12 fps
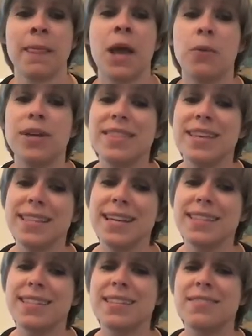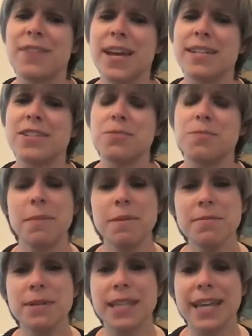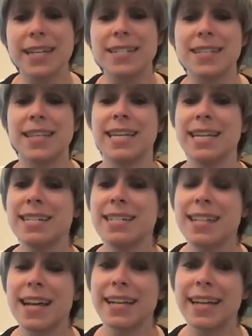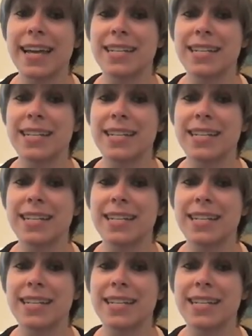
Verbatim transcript: We think that this advantage may be related to the kinesthetic